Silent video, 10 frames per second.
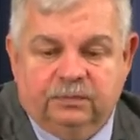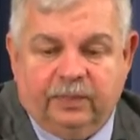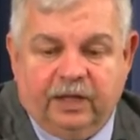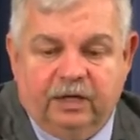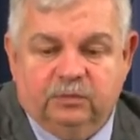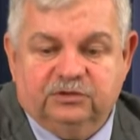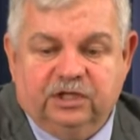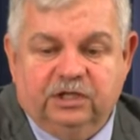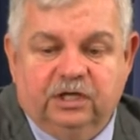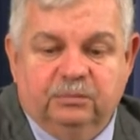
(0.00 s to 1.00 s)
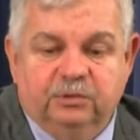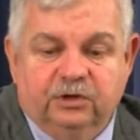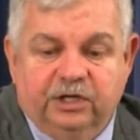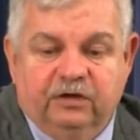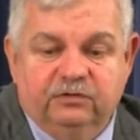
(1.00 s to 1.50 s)
I will tell you,
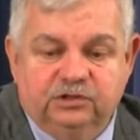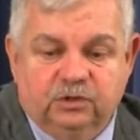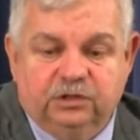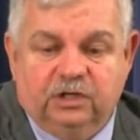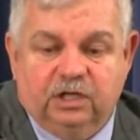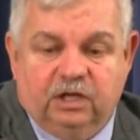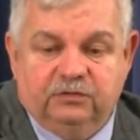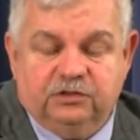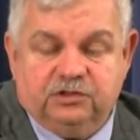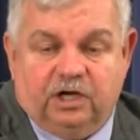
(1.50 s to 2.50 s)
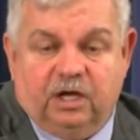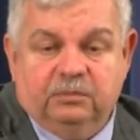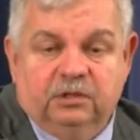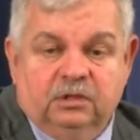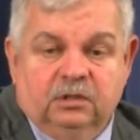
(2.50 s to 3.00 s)
Bernie, I love this job.
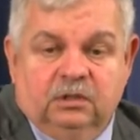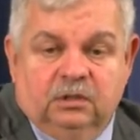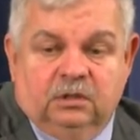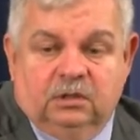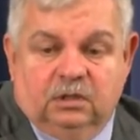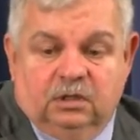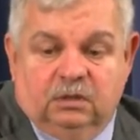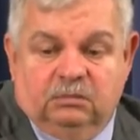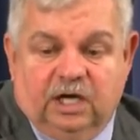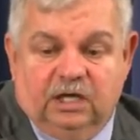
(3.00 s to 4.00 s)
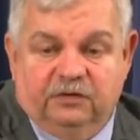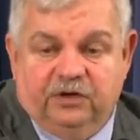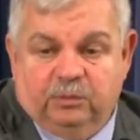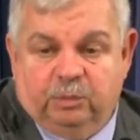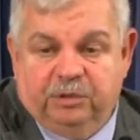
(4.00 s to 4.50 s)
I love
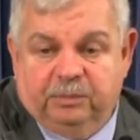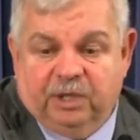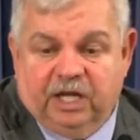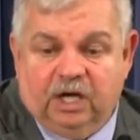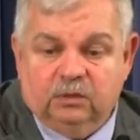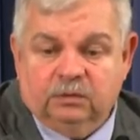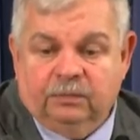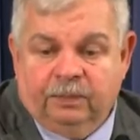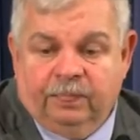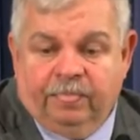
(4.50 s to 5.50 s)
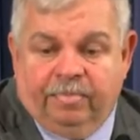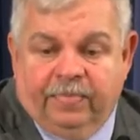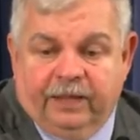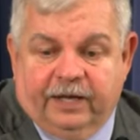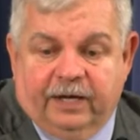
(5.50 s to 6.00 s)
helping people out.
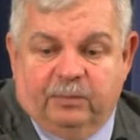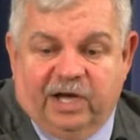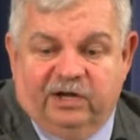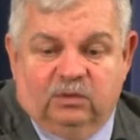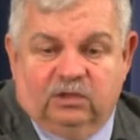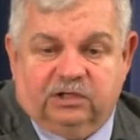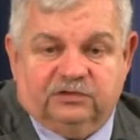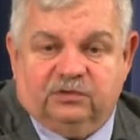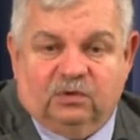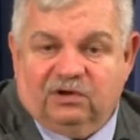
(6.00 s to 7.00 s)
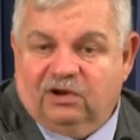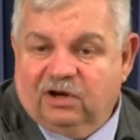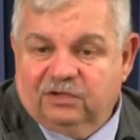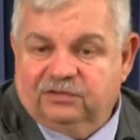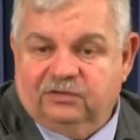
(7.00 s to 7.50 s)
I don't look at
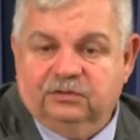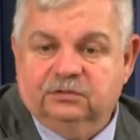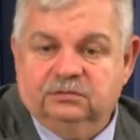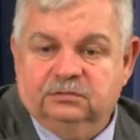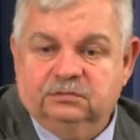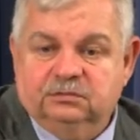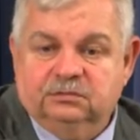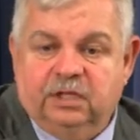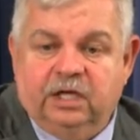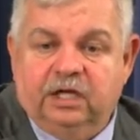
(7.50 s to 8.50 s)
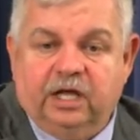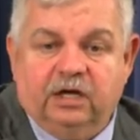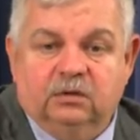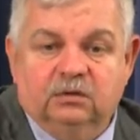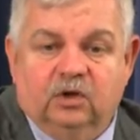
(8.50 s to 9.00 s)
scorecards, and I
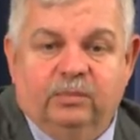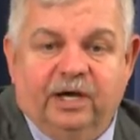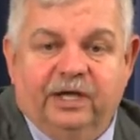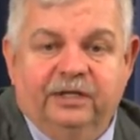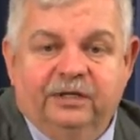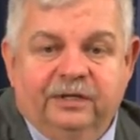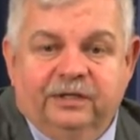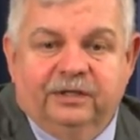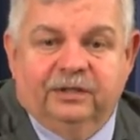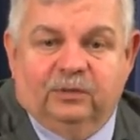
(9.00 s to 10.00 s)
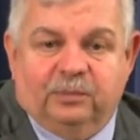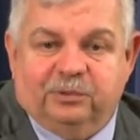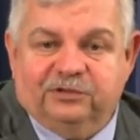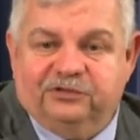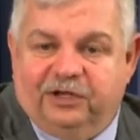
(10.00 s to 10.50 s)
don't go by what
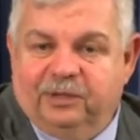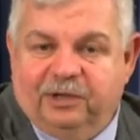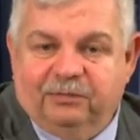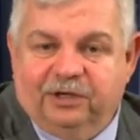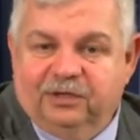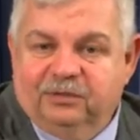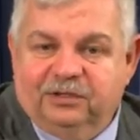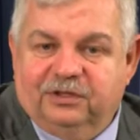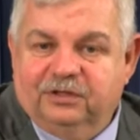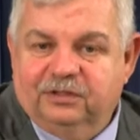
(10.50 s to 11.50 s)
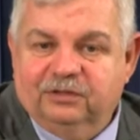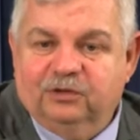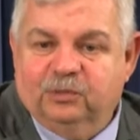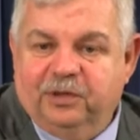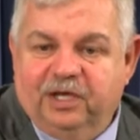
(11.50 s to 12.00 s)
percent am I running with
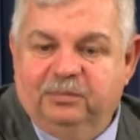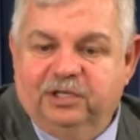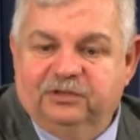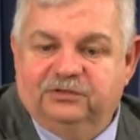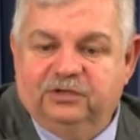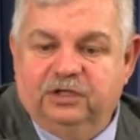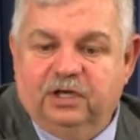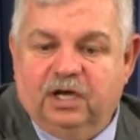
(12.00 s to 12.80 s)
Group A, B, and C.